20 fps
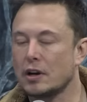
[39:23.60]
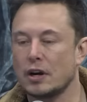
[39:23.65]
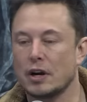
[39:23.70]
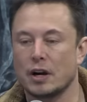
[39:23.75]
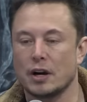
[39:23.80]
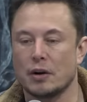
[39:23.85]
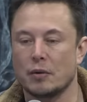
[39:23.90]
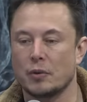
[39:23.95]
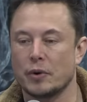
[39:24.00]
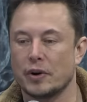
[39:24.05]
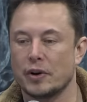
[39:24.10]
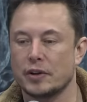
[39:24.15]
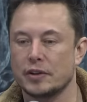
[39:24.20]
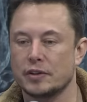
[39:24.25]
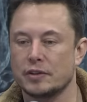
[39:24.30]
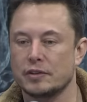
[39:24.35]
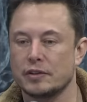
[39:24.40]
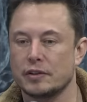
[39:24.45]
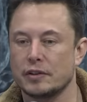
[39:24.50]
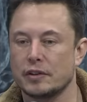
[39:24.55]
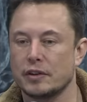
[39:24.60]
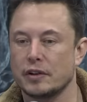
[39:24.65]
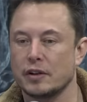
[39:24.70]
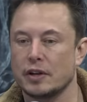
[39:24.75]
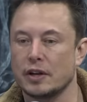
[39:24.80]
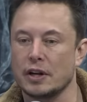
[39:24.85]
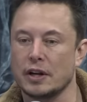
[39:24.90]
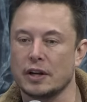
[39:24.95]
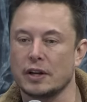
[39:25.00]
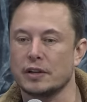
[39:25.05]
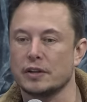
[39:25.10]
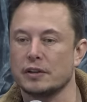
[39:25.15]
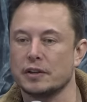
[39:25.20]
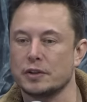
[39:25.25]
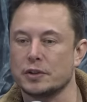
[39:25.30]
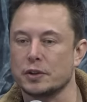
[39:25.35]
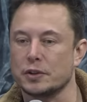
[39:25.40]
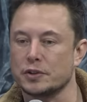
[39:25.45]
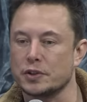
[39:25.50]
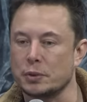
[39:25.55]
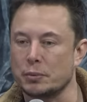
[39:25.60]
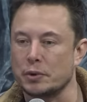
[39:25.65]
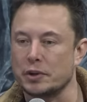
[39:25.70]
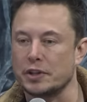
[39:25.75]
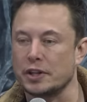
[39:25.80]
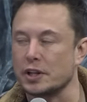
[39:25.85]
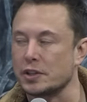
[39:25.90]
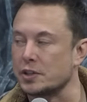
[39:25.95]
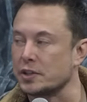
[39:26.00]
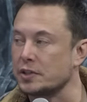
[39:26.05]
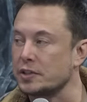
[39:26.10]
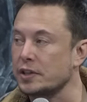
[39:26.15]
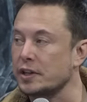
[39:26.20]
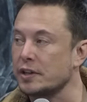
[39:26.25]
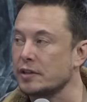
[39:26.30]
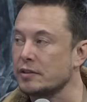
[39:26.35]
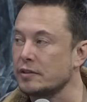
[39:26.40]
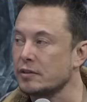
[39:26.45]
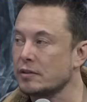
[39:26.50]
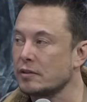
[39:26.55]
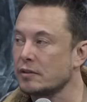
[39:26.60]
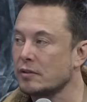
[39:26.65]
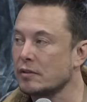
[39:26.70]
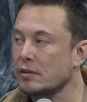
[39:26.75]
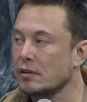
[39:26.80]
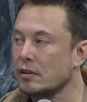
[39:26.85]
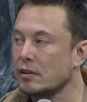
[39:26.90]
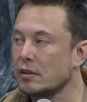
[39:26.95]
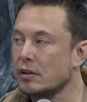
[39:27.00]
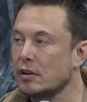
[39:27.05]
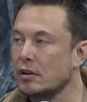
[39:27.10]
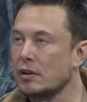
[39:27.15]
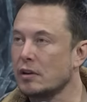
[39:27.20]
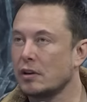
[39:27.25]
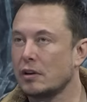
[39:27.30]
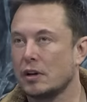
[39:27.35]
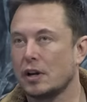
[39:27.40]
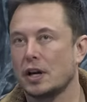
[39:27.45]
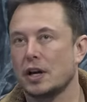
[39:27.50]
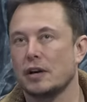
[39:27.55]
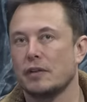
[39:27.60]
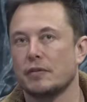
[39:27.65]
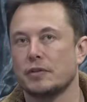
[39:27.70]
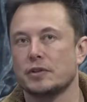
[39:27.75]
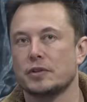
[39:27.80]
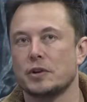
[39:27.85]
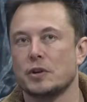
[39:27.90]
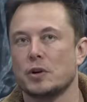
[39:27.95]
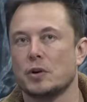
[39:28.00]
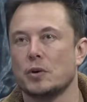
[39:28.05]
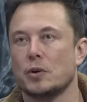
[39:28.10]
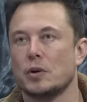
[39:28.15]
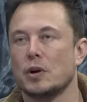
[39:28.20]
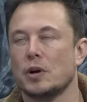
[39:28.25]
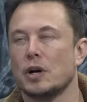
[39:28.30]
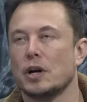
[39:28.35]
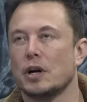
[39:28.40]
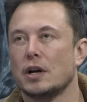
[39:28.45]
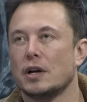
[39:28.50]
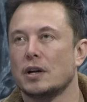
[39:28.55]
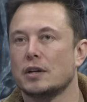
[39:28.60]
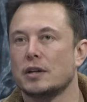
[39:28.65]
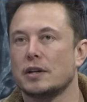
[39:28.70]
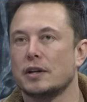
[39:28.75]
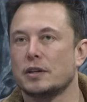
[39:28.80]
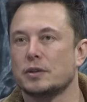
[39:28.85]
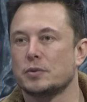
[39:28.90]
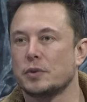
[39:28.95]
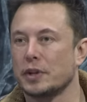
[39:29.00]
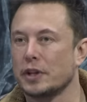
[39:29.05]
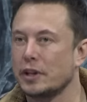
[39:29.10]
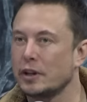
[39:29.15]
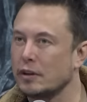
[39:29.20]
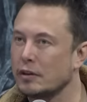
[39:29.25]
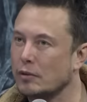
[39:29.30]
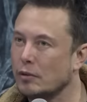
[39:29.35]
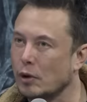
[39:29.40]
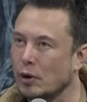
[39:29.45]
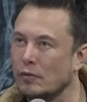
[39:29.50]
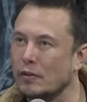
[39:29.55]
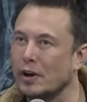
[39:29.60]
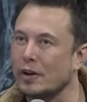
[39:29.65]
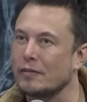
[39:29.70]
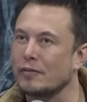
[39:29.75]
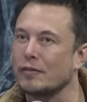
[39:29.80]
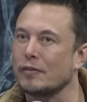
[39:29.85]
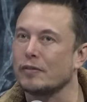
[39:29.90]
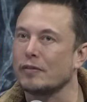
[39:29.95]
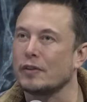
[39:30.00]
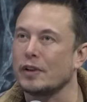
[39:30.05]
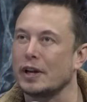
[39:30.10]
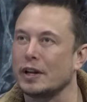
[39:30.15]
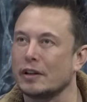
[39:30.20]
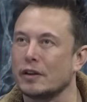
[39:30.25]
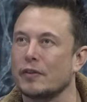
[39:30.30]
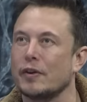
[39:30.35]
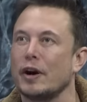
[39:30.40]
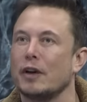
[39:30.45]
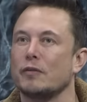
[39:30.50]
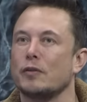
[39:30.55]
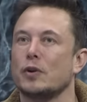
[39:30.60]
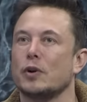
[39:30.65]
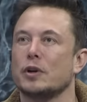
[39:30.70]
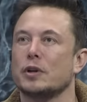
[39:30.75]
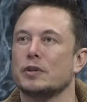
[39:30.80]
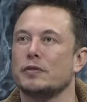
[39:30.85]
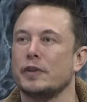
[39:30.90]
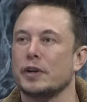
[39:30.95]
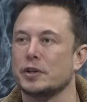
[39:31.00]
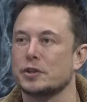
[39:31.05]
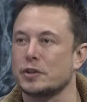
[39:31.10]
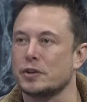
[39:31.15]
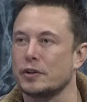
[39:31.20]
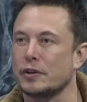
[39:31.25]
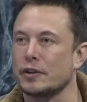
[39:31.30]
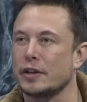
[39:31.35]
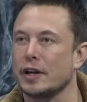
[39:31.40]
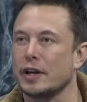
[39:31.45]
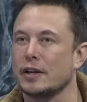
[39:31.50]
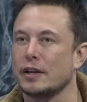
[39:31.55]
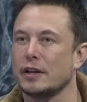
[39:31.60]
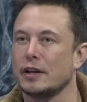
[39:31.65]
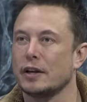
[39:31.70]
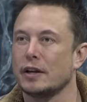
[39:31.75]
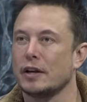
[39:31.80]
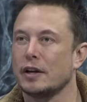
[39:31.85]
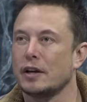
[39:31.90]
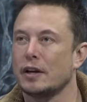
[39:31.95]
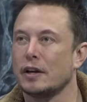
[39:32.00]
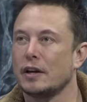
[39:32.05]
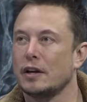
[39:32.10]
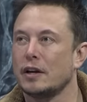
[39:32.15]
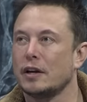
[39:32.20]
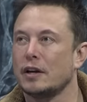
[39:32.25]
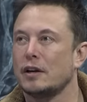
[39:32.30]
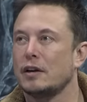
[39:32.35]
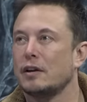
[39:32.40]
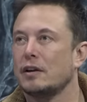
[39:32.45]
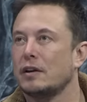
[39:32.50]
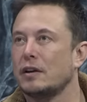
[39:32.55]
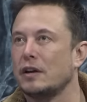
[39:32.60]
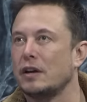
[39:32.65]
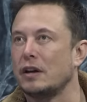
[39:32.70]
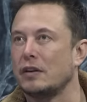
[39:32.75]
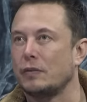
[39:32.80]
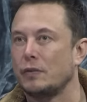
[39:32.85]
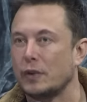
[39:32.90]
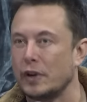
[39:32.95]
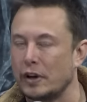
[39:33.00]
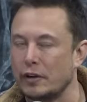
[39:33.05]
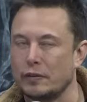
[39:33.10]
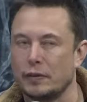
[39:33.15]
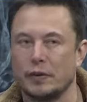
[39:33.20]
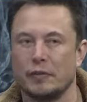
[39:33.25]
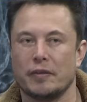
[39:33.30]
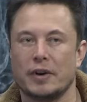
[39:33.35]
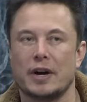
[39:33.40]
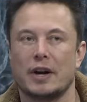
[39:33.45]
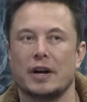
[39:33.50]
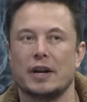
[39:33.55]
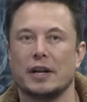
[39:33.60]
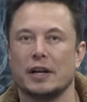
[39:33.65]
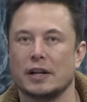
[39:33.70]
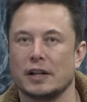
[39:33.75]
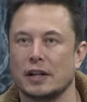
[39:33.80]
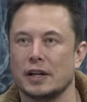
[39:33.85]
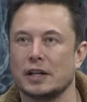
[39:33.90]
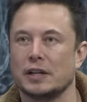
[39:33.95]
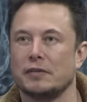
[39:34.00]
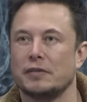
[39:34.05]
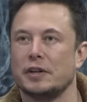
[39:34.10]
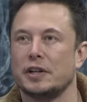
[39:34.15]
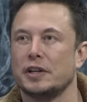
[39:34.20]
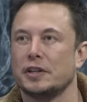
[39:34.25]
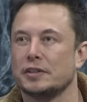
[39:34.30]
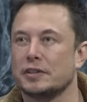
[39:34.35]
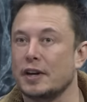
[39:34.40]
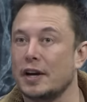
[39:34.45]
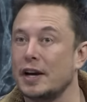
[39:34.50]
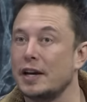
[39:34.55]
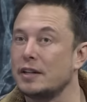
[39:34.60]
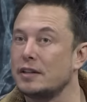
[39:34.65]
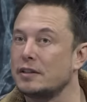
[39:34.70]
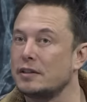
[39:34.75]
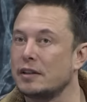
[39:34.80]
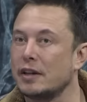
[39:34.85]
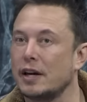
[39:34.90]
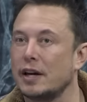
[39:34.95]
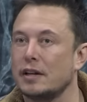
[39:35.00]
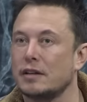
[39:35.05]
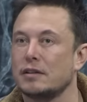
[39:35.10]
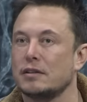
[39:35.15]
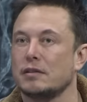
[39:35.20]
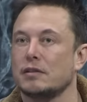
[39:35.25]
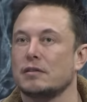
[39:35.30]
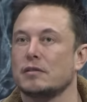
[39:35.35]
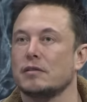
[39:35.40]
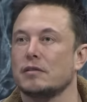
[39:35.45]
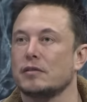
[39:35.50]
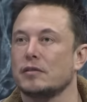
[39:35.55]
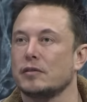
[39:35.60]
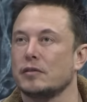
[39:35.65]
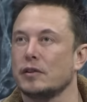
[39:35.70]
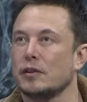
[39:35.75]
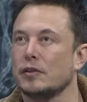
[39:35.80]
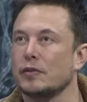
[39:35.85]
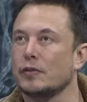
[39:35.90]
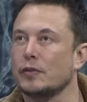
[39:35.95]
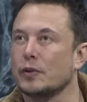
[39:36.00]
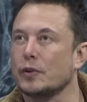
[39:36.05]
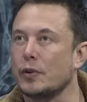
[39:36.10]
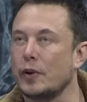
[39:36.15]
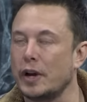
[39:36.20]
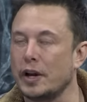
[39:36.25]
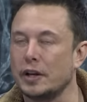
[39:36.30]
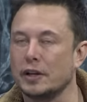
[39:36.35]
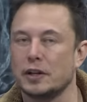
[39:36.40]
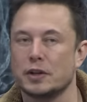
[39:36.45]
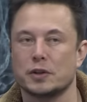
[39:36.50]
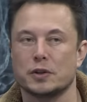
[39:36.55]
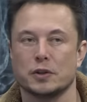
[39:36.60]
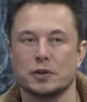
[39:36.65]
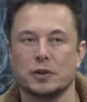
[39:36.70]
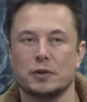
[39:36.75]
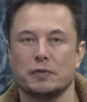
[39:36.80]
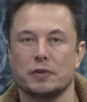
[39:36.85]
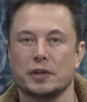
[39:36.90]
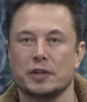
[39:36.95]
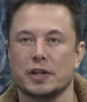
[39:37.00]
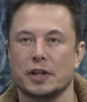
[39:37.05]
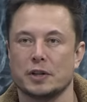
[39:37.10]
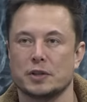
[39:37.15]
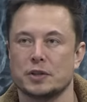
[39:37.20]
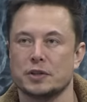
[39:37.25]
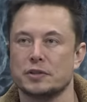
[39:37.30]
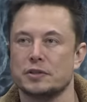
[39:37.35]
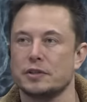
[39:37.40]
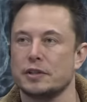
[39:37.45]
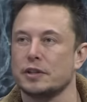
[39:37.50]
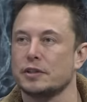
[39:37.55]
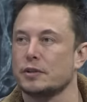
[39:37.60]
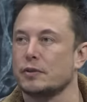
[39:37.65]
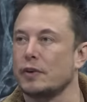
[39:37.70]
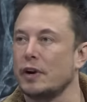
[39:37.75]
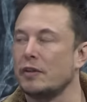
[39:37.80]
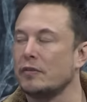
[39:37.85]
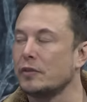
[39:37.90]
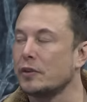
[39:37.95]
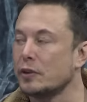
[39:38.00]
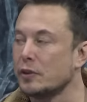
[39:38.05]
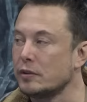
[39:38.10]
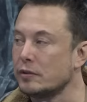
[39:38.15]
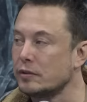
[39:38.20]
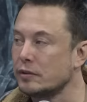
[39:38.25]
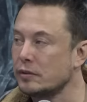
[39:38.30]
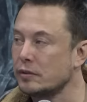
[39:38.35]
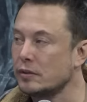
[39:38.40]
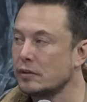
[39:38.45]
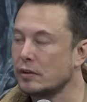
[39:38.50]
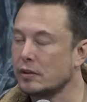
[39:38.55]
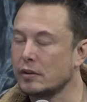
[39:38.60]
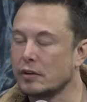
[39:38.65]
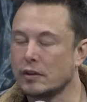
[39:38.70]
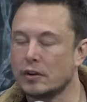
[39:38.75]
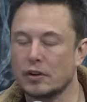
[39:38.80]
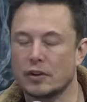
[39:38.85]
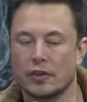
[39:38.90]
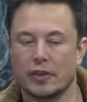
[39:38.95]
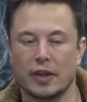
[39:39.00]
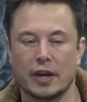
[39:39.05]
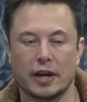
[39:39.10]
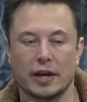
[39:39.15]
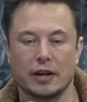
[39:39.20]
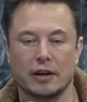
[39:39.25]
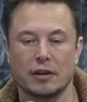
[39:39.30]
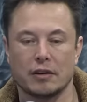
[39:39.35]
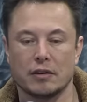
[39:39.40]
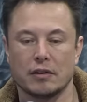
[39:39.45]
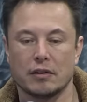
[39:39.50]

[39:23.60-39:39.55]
uh, whereas uh, digital superintelligence is. Uh, so it's really all about laying the groundwork to make sure that If, if humanity collectively decides that creating digital superintelligence is the right move, then